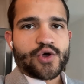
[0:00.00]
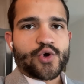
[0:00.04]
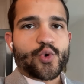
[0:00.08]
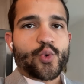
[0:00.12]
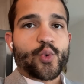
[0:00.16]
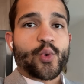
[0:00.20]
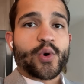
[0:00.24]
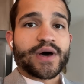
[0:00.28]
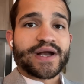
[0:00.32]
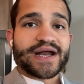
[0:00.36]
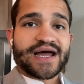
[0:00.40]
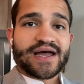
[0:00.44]

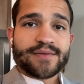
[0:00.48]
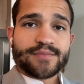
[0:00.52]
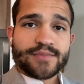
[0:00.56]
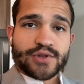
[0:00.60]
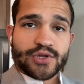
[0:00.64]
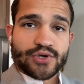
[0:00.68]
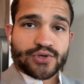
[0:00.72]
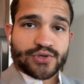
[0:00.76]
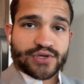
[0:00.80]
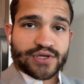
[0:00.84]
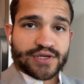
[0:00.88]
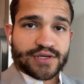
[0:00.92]
What I'm
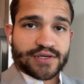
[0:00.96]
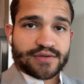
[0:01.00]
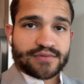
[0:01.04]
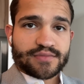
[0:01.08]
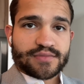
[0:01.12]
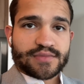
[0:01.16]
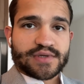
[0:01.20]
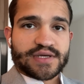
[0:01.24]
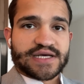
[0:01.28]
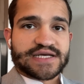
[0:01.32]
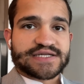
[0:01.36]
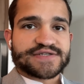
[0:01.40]
looking
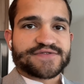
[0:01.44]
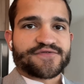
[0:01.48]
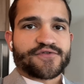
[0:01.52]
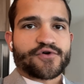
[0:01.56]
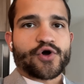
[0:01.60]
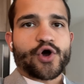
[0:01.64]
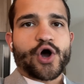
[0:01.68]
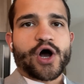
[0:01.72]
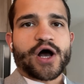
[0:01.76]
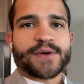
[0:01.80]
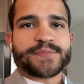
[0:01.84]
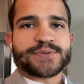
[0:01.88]
is for
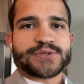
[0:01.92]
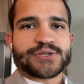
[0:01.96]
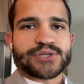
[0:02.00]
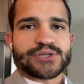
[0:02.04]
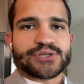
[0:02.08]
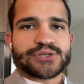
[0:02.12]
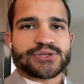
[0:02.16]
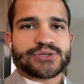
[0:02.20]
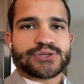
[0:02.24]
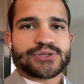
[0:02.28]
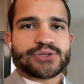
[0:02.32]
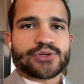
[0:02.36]

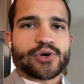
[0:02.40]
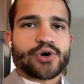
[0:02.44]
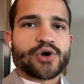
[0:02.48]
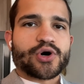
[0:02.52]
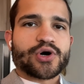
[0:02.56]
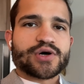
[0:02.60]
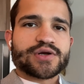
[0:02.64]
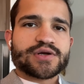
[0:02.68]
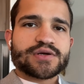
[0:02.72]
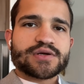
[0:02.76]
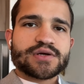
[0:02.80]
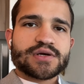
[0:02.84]
options
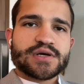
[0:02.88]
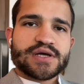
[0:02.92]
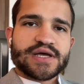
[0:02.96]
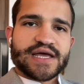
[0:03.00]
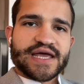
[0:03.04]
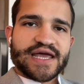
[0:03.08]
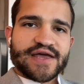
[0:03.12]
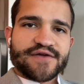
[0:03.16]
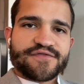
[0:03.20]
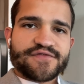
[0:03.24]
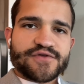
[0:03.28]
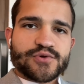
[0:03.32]
on
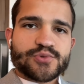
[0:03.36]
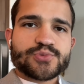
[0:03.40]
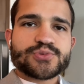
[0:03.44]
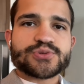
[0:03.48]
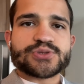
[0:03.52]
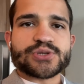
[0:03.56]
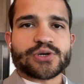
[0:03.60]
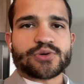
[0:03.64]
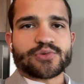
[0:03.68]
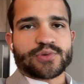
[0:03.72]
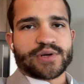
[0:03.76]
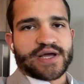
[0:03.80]
if you
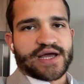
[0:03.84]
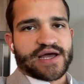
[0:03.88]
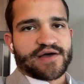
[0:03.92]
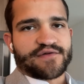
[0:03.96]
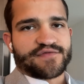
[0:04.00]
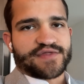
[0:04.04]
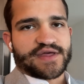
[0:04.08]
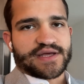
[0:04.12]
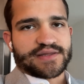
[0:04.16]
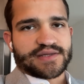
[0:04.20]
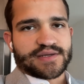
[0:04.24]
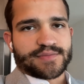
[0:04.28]
don't have
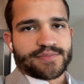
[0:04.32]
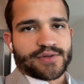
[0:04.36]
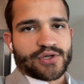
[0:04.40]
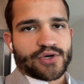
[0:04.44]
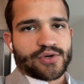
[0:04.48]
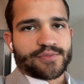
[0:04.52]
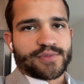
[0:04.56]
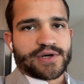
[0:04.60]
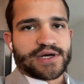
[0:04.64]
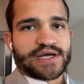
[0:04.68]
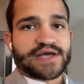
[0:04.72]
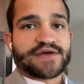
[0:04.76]
that
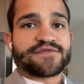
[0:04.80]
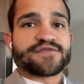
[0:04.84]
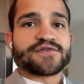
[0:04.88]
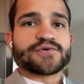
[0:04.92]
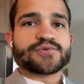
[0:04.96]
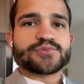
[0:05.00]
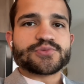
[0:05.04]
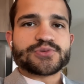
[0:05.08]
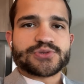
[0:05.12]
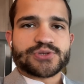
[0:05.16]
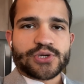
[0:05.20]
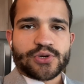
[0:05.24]
diploma, if you
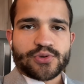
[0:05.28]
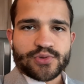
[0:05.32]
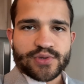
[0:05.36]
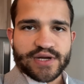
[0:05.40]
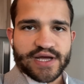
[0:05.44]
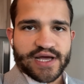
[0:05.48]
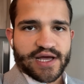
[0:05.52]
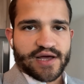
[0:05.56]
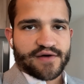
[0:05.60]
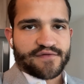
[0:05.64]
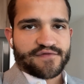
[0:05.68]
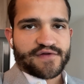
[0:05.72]
don't
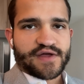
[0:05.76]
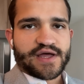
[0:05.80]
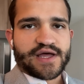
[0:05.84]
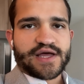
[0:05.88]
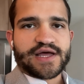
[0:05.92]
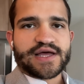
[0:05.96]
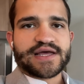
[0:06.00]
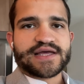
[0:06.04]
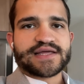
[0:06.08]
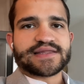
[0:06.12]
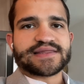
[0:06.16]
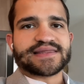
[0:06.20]
have
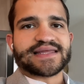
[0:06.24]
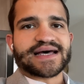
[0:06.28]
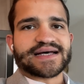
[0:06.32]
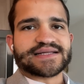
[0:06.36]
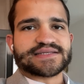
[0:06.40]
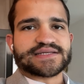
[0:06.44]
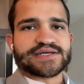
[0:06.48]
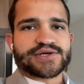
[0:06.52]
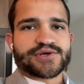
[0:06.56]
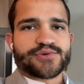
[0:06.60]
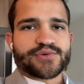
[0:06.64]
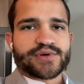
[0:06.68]
that
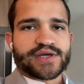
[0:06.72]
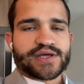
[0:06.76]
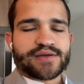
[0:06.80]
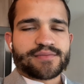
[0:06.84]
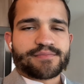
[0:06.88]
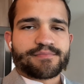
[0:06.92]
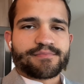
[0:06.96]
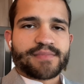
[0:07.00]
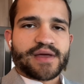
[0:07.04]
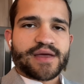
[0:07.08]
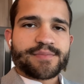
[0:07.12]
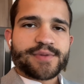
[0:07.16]
degree.
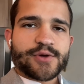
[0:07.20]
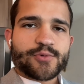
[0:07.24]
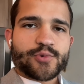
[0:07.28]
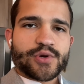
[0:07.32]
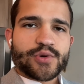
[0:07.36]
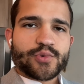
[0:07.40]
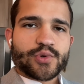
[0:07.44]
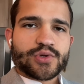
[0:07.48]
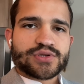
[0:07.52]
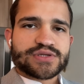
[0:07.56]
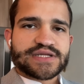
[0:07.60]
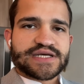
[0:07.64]
Maybe we
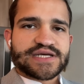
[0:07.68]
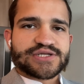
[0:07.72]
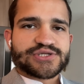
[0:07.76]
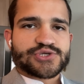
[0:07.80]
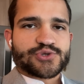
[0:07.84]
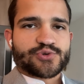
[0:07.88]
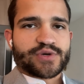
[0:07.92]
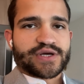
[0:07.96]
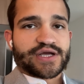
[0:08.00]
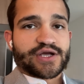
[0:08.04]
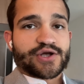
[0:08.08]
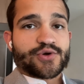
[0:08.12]
will need
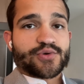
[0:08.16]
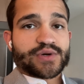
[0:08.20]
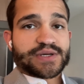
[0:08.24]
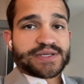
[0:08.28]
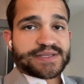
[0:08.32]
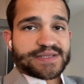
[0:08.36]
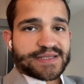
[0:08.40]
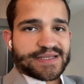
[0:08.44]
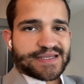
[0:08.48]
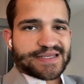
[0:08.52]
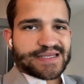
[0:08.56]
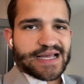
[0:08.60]
to
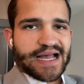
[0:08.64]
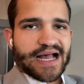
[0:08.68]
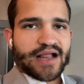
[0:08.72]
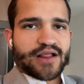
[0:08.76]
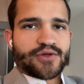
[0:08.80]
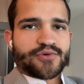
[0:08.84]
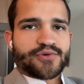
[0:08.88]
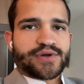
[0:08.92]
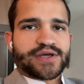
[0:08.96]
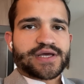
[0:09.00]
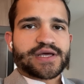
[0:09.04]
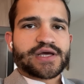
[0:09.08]
increase the
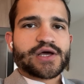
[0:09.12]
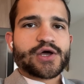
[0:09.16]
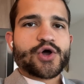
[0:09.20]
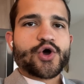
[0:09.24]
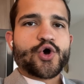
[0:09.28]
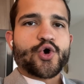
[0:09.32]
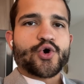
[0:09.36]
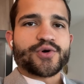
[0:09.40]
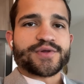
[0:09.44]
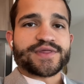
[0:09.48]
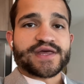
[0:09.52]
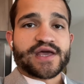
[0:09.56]
salary
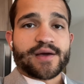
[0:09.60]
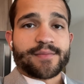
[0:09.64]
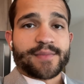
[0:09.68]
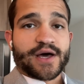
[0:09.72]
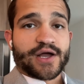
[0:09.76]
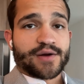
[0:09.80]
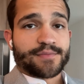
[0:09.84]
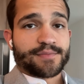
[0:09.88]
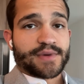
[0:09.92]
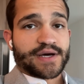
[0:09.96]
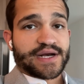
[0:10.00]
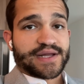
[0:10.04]
or the amount
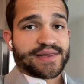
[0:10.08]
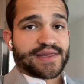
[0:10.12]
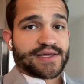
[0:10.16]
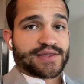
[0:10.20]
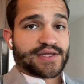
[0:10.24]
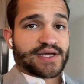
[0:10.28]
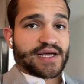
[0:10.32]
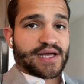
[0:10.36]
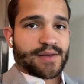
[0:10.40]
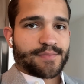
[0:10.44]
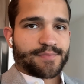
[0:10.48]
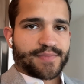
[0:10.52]
of money that the
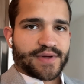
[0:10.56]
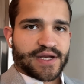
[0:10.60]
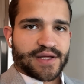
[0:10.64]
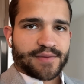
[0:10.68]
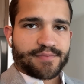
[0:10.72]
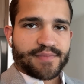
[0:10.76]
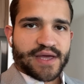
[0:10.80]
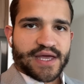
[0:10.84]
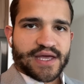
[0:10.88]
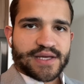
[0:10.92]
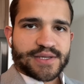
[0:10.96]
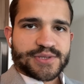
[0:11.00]
company
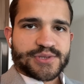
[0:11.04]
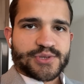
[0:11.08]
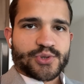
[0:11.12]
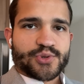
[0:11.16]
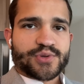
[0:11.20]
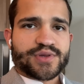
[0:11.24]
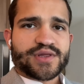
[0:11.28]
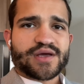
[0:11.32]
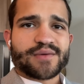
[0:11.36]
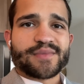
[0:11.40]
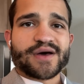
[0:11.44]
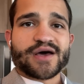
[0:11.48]
makes or
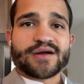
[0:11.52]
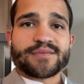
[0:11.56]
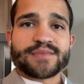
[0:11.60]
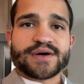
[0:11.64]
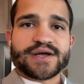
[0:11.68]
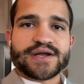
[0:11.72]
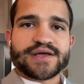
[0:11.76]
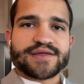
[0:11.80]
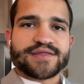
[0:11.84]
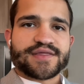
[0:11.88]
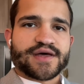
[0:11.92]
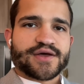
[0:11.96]
the amount of
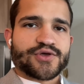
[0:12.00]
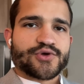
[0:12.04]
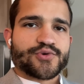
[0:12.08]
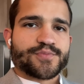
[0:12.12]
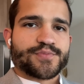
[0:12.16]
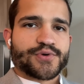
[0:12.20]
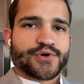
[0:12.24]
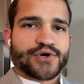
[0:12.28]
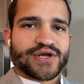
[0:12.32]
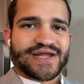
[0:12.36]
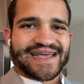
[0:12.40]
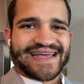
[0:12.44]
money that you
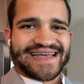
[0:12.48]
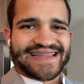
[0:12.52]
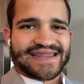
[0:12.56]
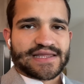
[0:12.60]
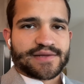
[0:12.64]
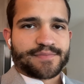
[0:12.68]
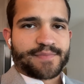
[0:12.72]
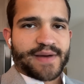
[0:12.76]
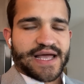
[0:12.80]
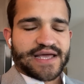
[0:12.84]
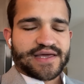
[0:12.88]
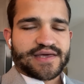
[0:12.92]
put in the
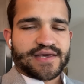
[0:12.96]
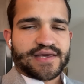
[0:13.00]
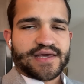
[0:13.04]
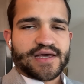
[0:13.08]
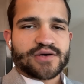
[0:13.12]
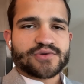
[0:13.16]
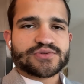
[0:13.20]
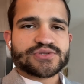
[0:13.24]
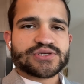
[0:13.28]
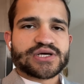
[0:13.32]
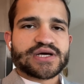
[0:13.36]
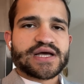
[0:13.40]
bank
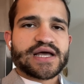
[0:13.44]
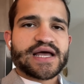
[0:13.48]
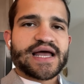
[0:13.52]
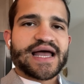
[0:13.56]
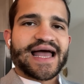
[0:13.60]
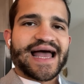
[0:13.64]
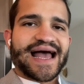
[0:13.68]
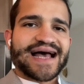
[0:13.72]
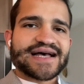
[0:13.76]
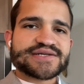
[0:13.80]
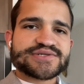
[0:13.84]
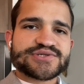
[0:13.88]
account.
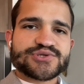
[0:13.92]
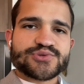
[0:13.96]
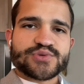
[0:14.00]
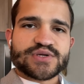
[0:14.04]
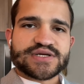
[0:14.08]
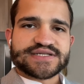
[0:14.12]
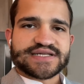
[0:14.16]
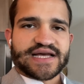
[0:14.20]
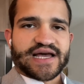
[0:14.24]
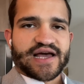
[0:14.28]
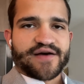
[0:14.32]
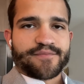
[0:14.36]
As soon
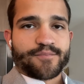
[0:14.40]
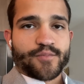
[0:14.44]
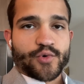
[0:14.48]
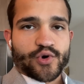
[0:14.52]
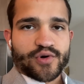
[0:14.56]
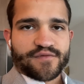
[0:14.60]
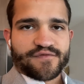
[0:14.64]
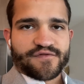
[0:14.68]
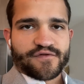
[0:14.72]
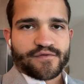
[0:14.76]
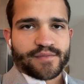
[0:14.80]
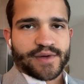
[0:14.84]
as I have more
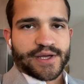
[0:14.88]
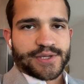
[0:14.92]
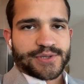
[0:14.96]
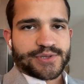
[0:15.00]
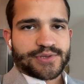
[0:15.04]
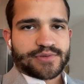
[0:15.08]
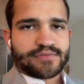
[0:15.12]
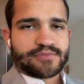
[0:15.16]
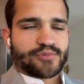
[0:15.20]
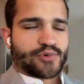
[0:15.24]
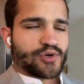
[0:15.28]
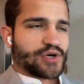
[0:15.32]

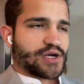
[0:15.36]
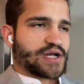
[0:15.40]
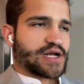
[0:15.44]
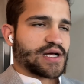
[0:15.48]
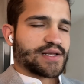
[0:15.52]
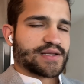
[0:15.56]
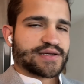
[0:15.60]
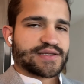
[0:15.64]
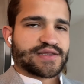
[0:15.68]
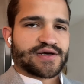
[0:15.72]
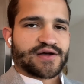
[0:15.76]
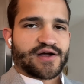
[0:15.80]
information, we're
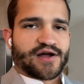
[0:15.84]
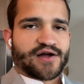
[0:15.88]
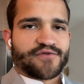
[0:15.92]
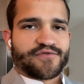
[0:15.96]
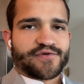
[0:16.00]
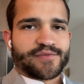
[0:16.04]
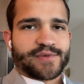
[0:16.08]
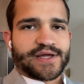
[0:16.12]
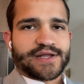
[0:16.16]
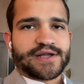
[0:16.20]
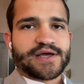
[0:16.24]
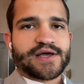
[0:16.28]
calling the
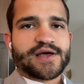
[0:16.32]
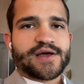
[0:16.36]
government.